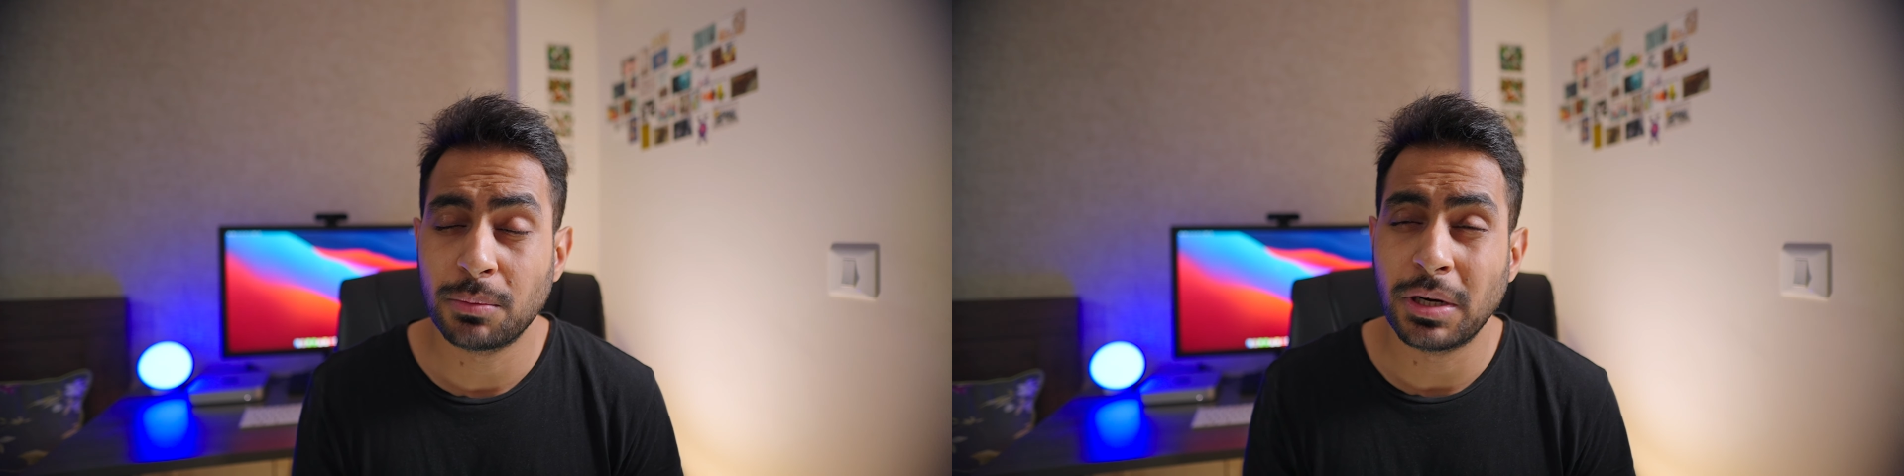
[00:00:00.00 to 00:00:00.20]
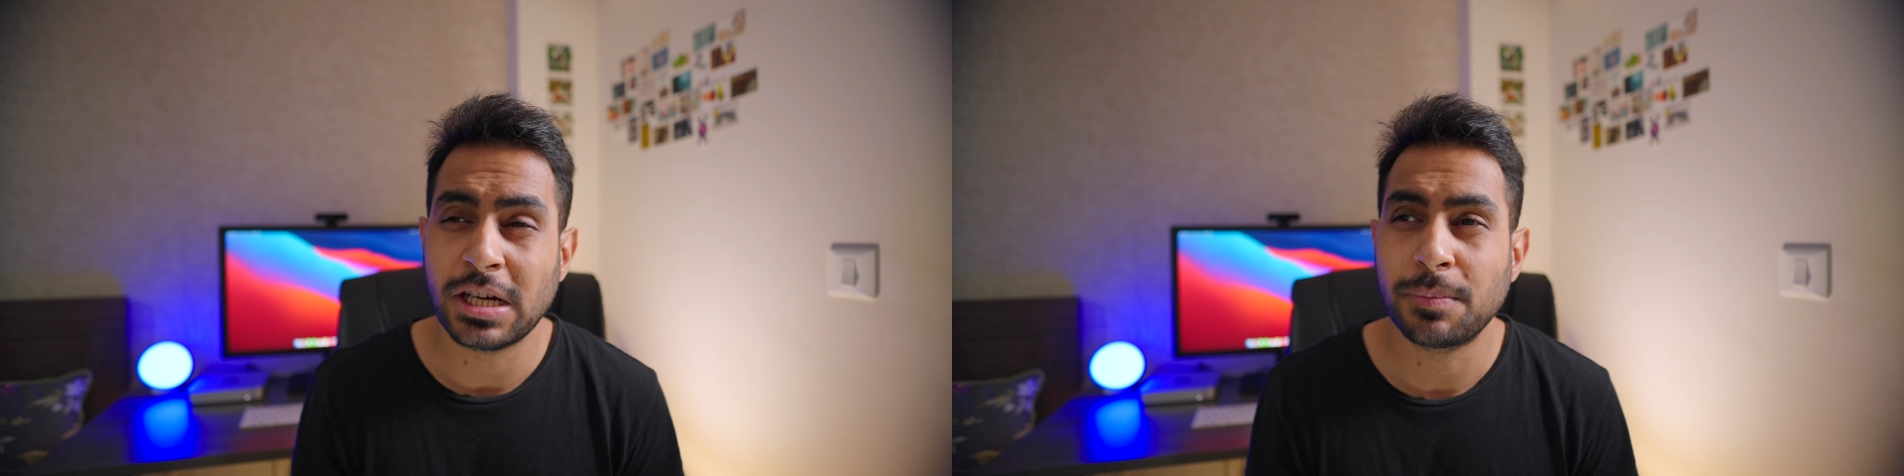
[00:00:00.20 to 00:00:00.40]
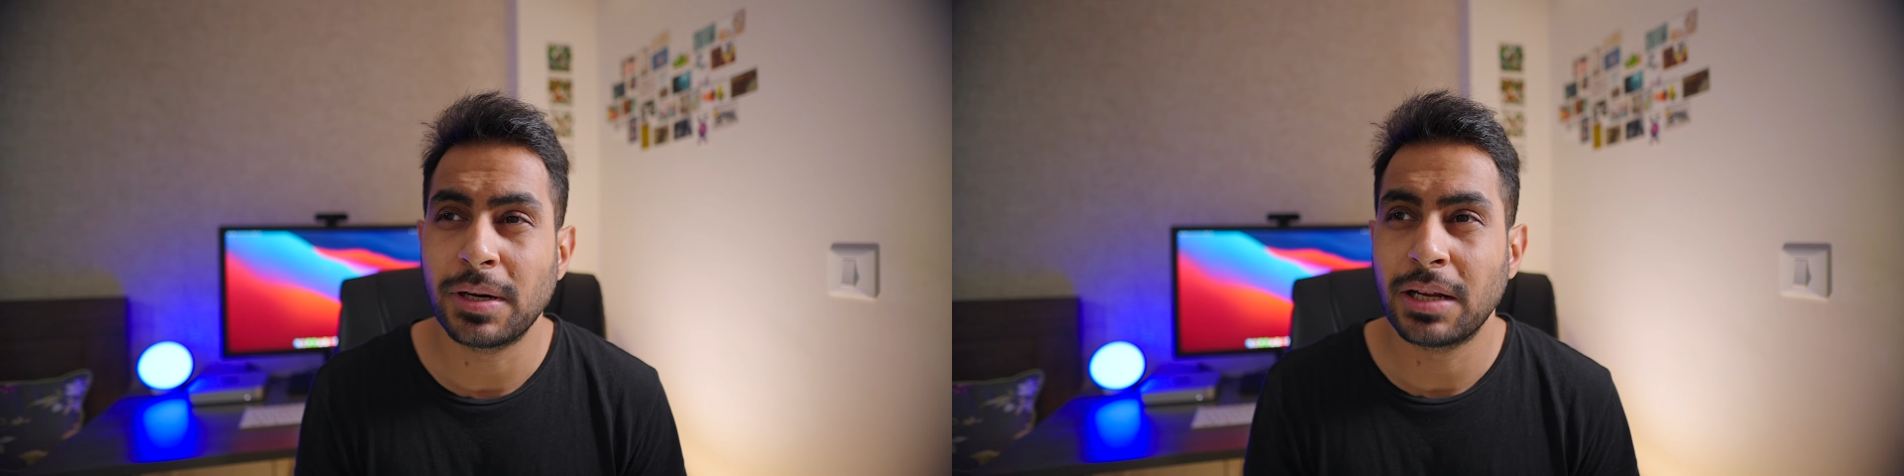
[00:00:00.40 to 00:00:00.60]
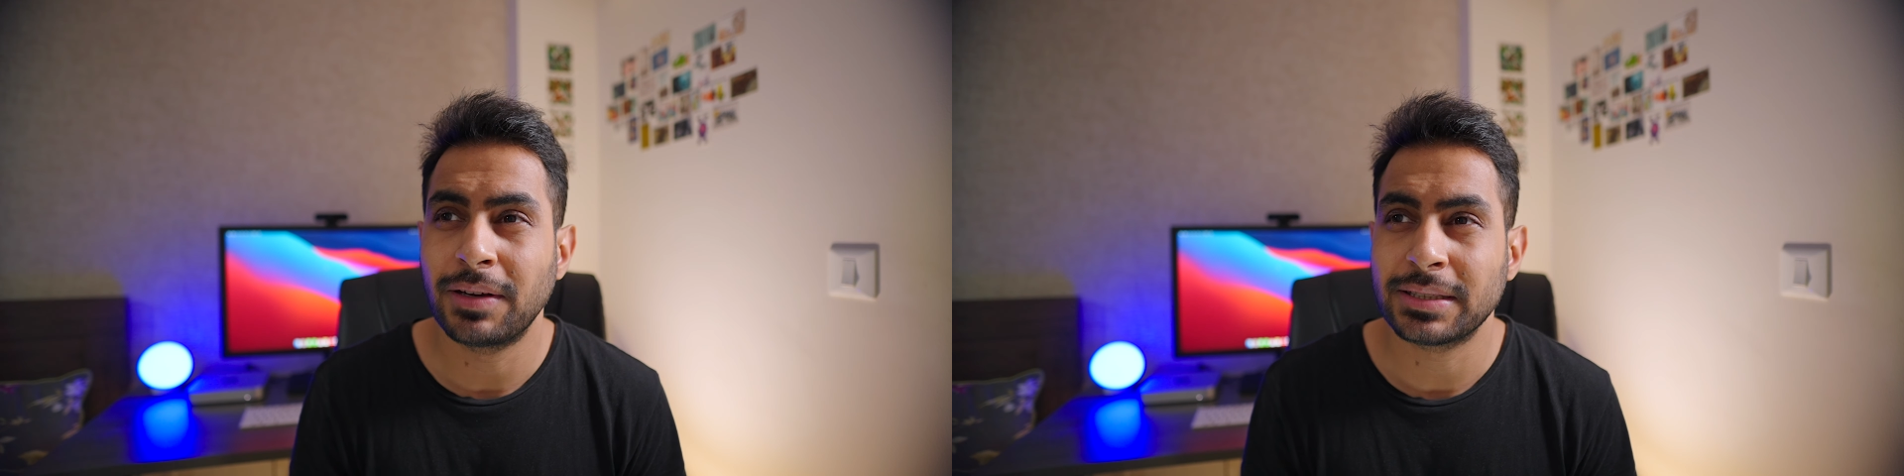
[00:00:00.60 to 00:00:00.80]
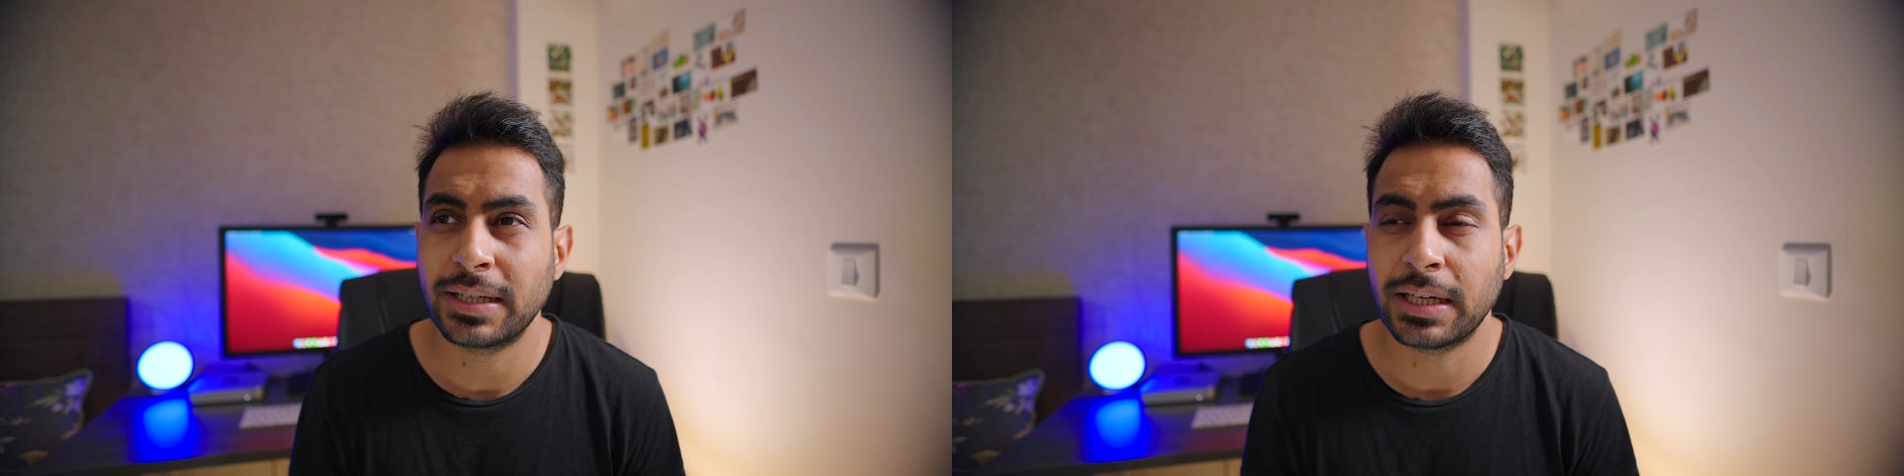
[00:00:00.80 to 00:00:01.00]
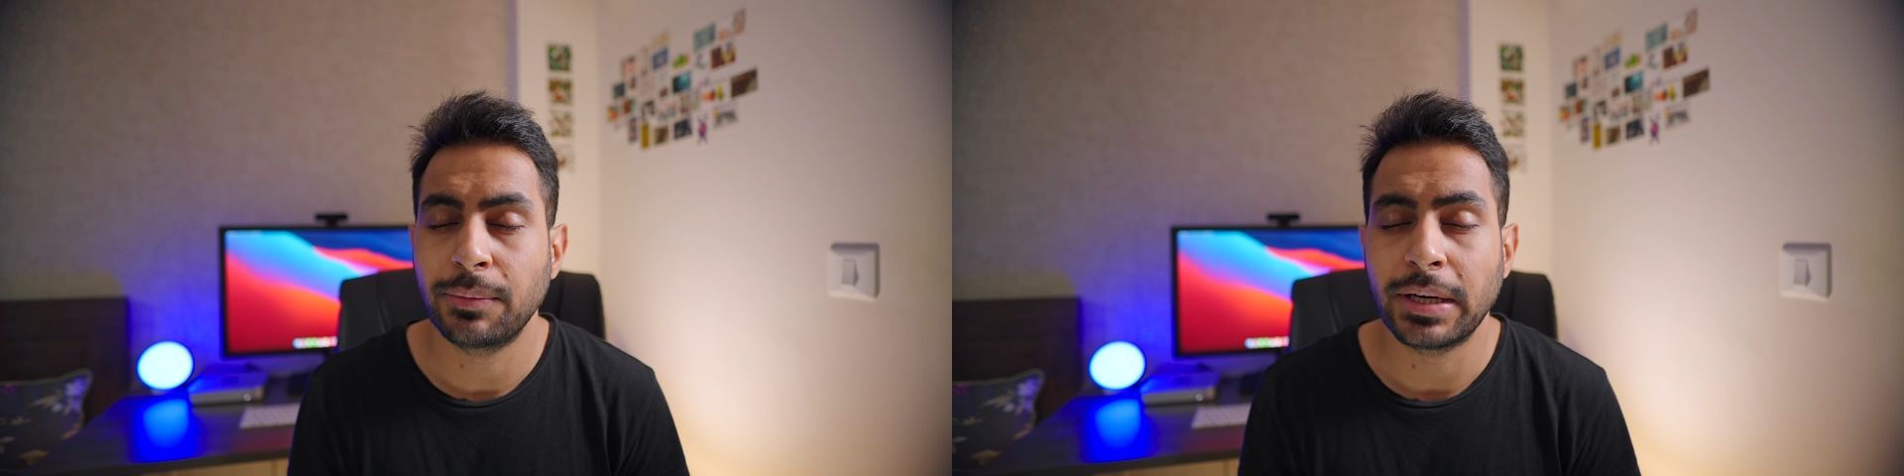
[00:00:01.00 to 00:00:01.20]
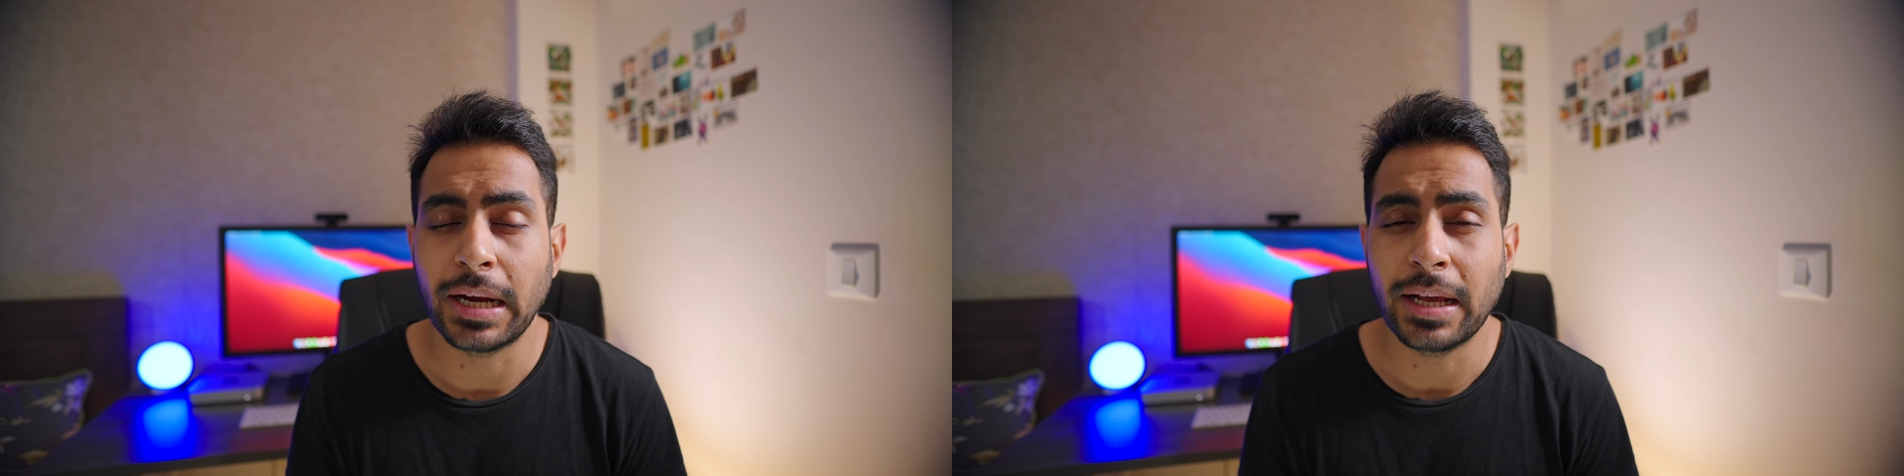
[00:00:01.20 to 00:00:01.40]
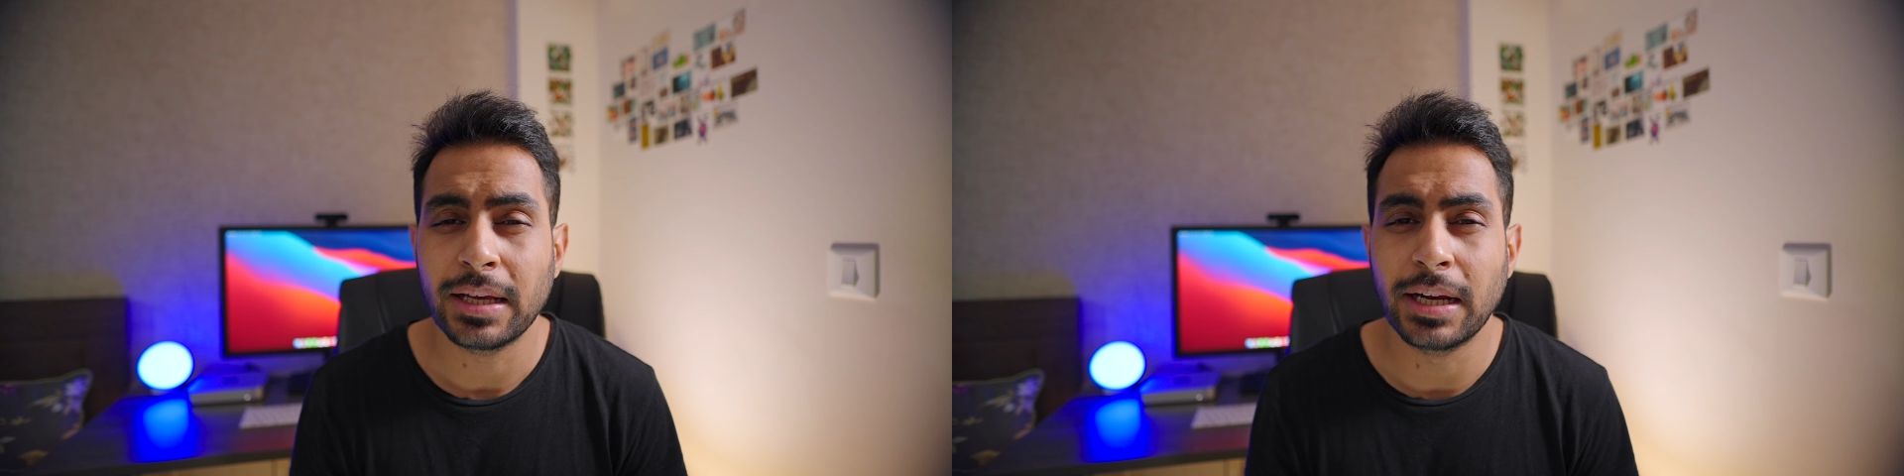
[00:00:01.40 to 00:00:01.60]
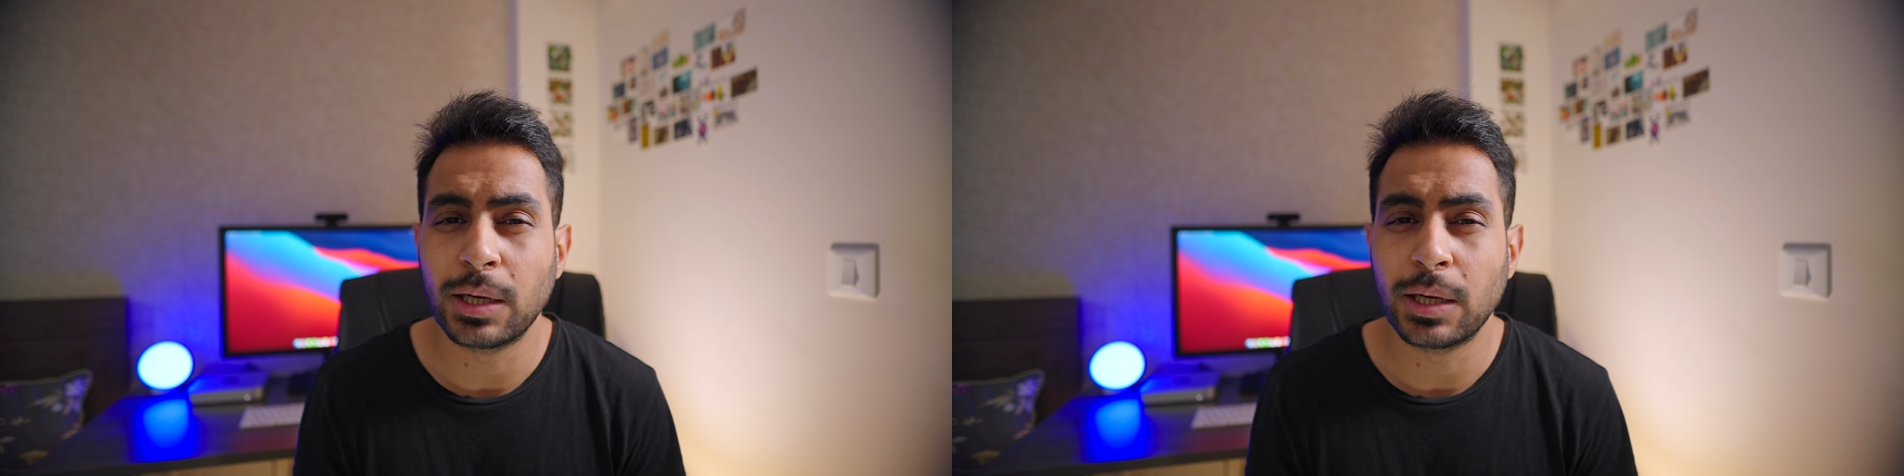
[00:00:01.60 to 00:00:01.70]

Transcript: multiple device connectivity.